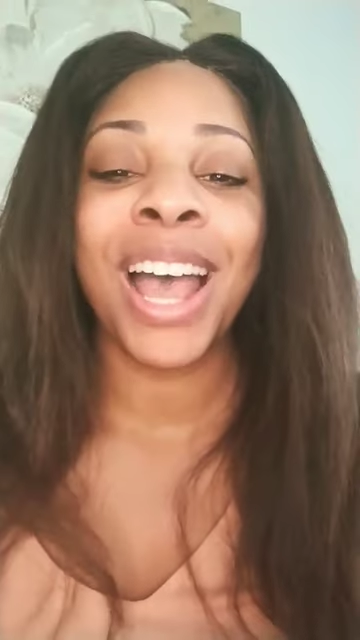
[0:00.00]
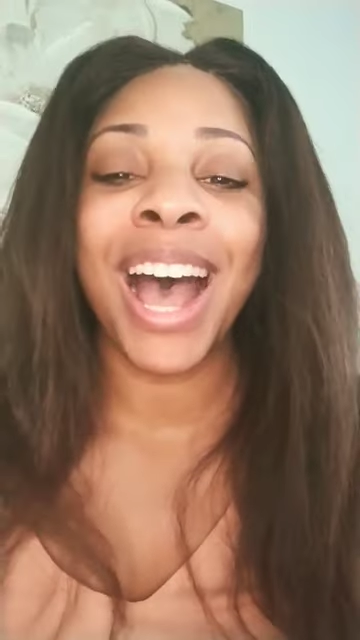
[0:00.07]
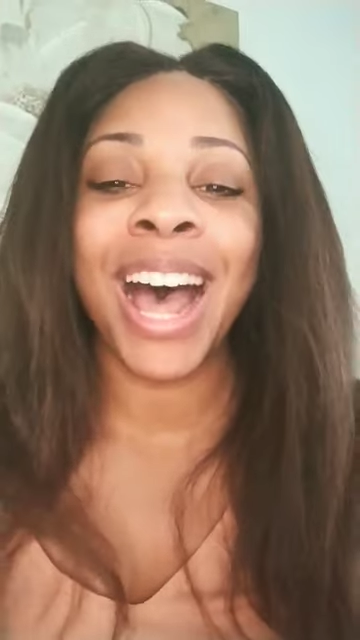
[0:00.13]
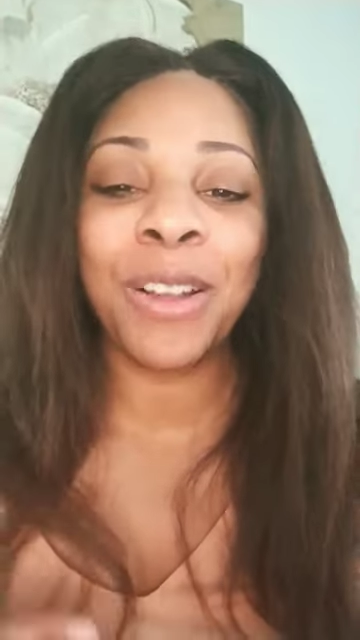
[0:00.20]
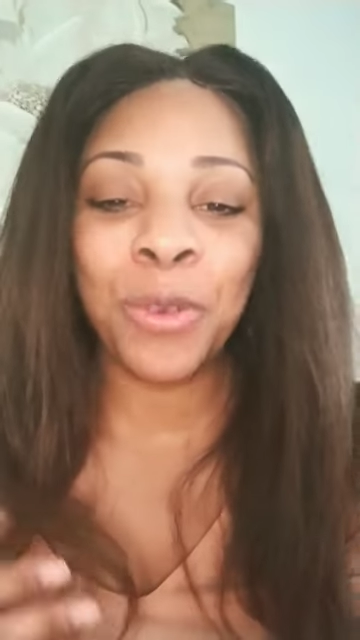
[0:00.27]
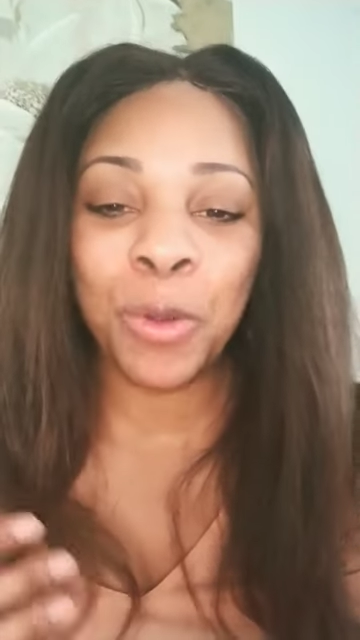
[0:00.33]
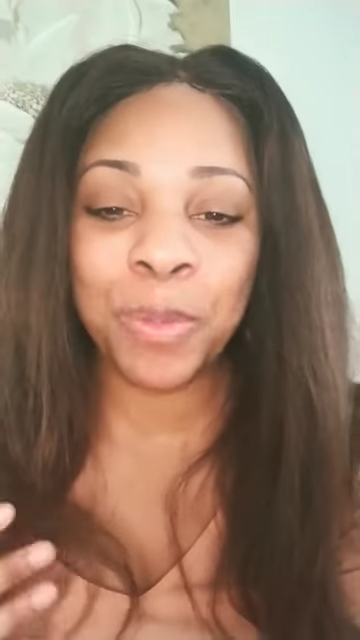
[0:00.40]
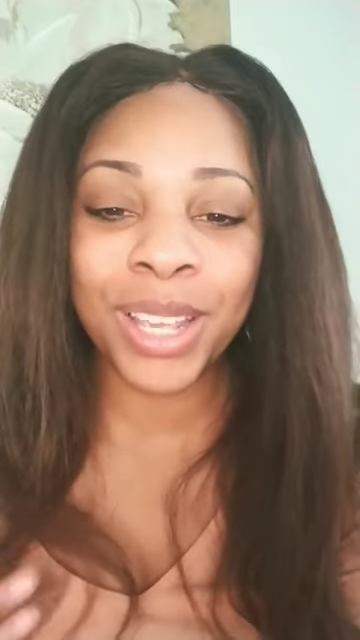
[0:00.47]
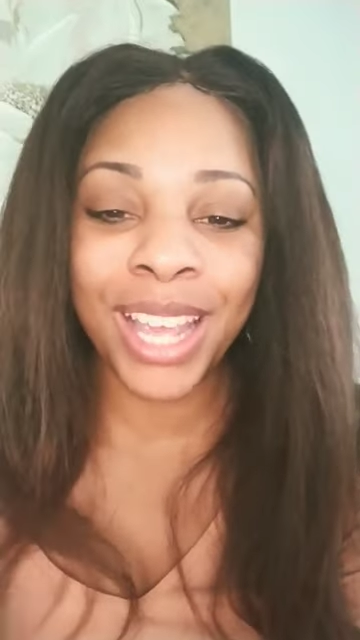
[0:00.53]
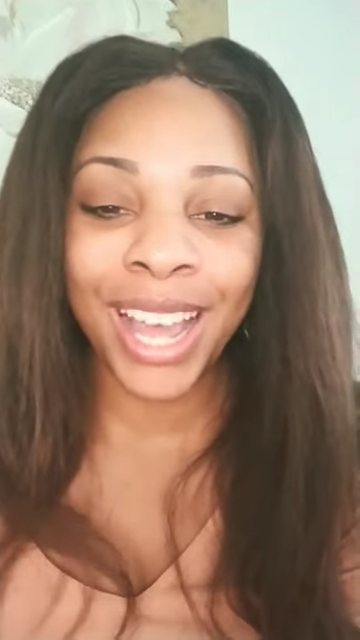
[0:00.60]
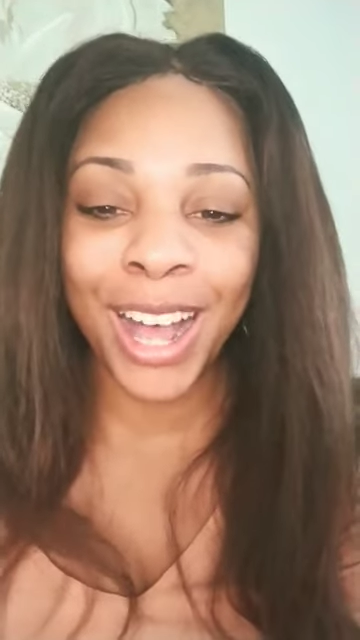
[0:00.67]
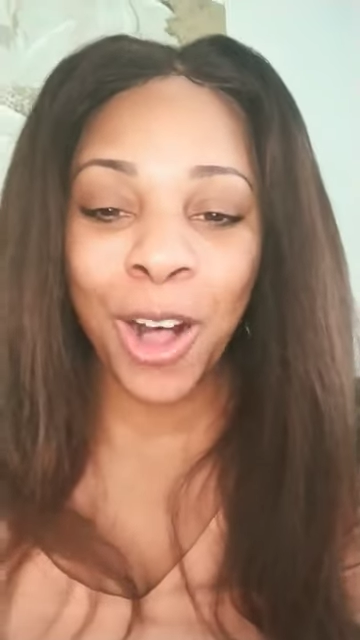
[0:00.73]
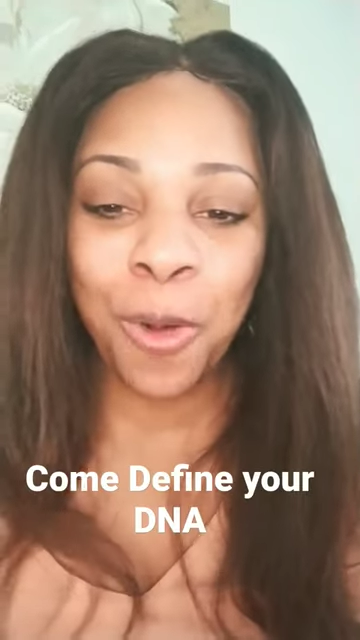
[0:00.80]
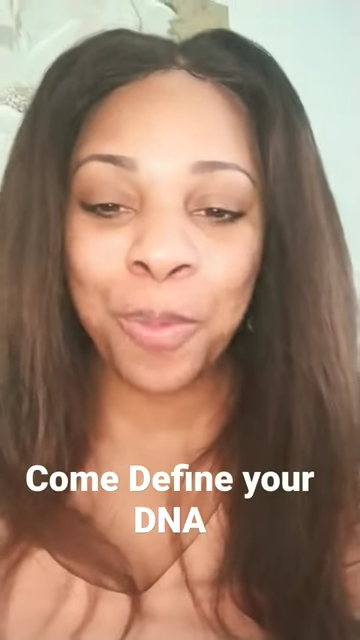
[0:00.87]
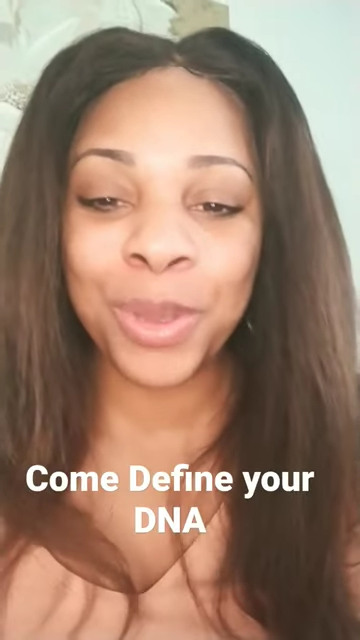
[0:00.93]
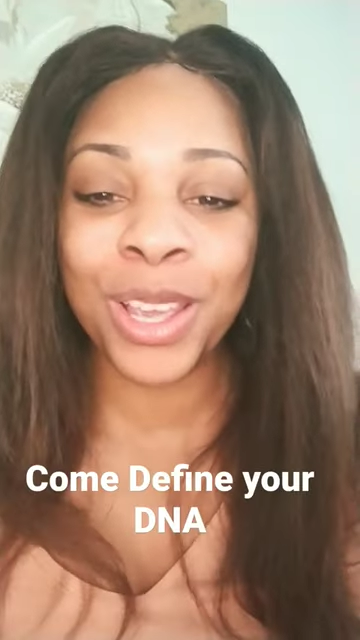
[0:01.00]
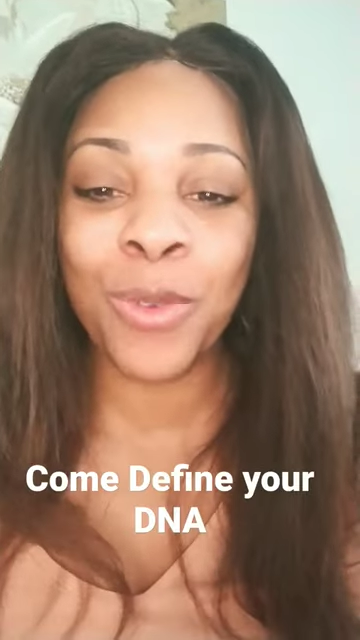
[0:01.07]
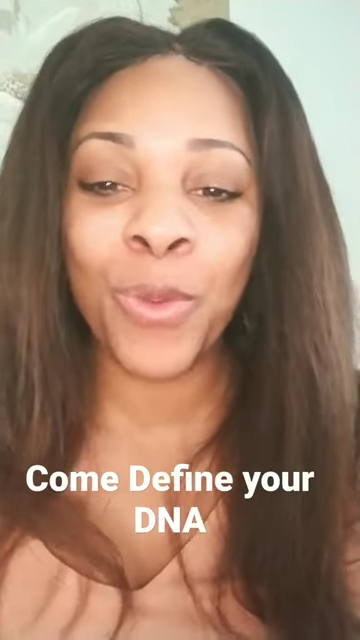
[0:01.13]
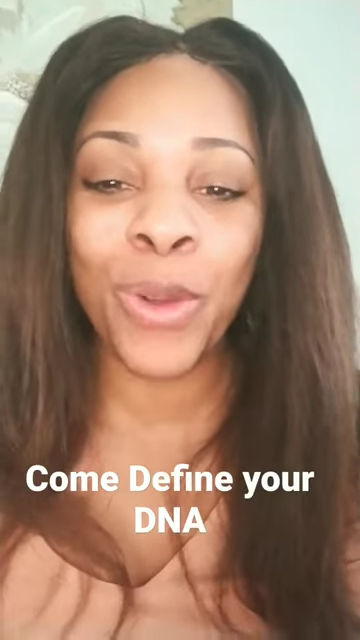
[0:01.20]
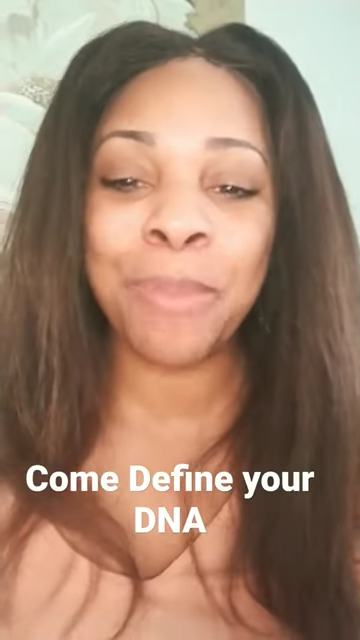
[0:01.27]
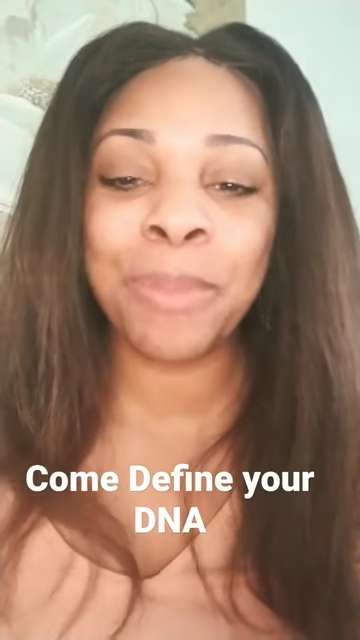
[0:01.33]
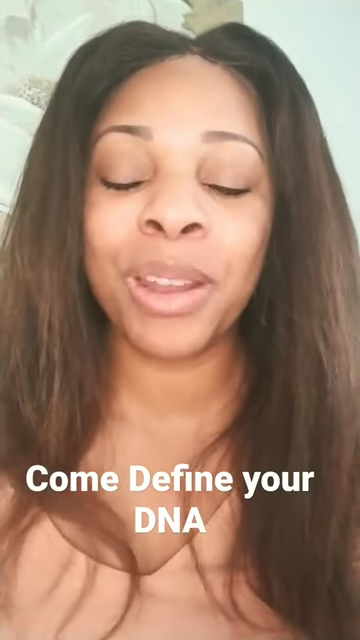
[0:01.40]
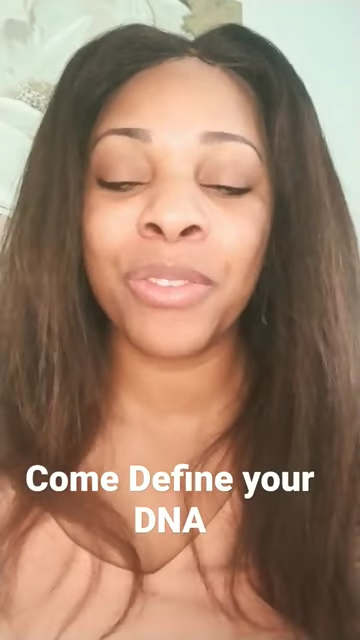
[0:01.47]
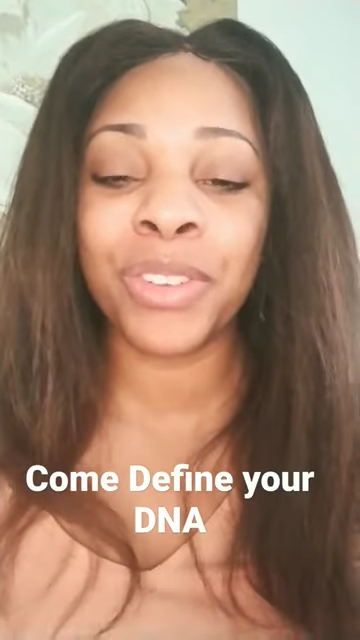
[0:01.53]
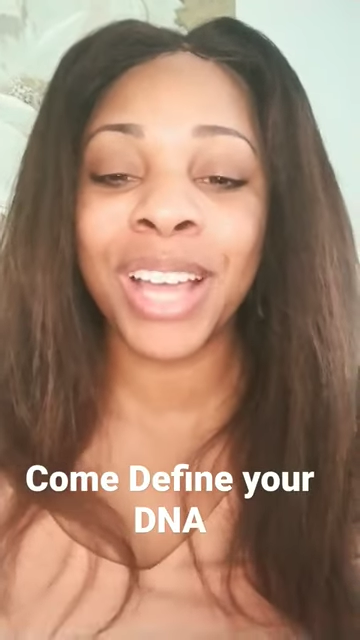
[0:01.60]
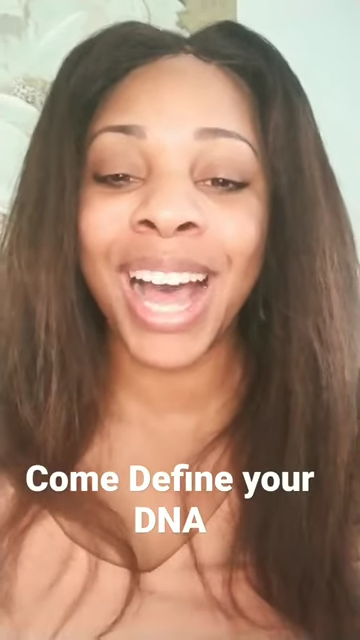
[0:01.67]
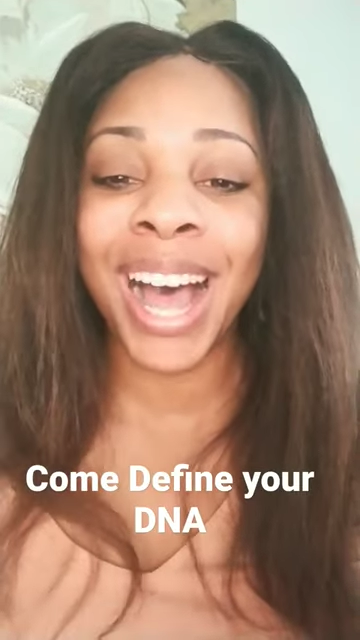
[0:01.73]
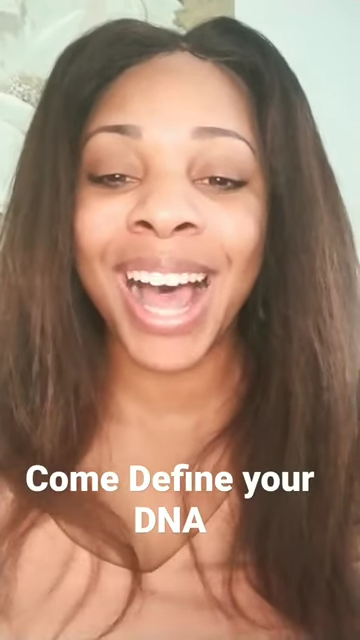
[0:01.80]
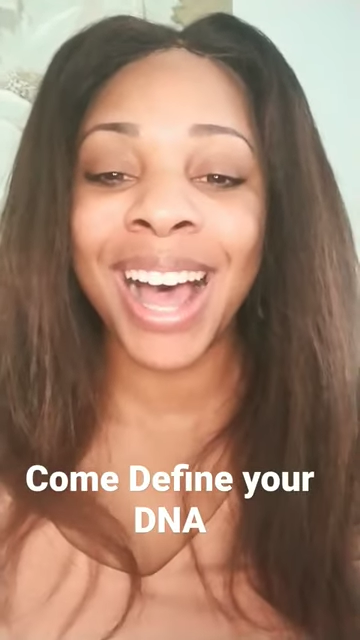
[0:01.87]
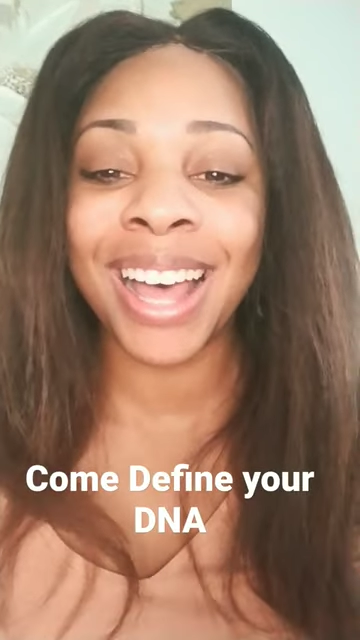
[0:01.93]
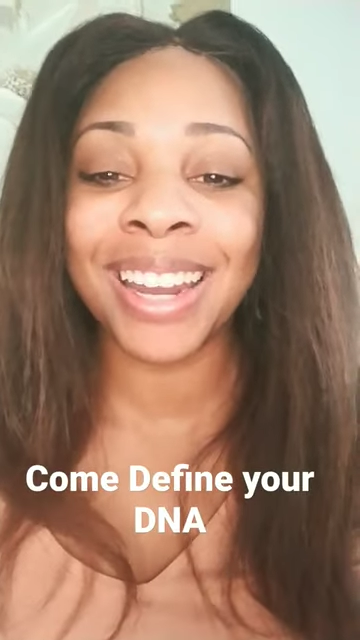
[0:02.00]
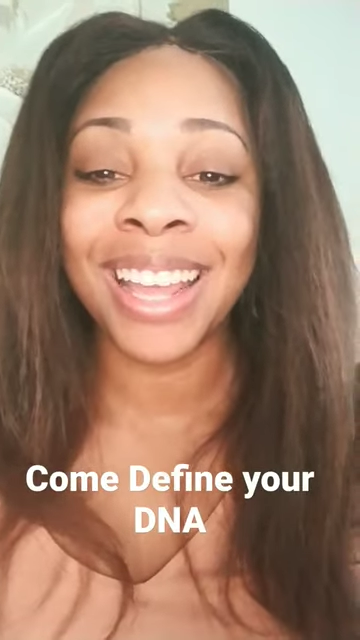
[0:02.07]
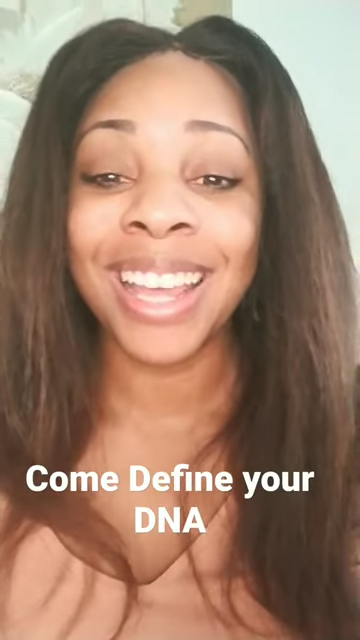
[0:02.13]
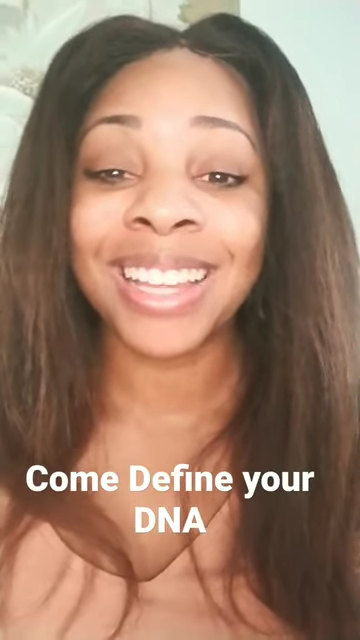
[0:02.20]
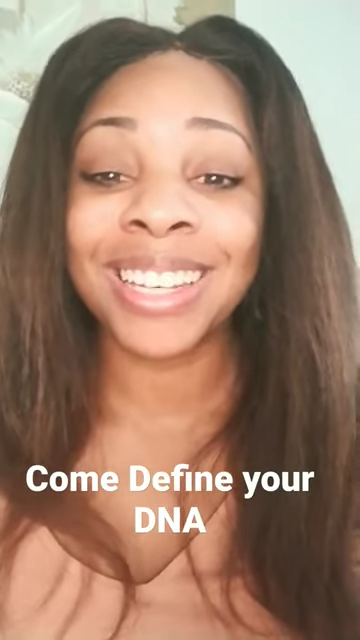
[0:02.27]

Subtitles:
I will be helping women of God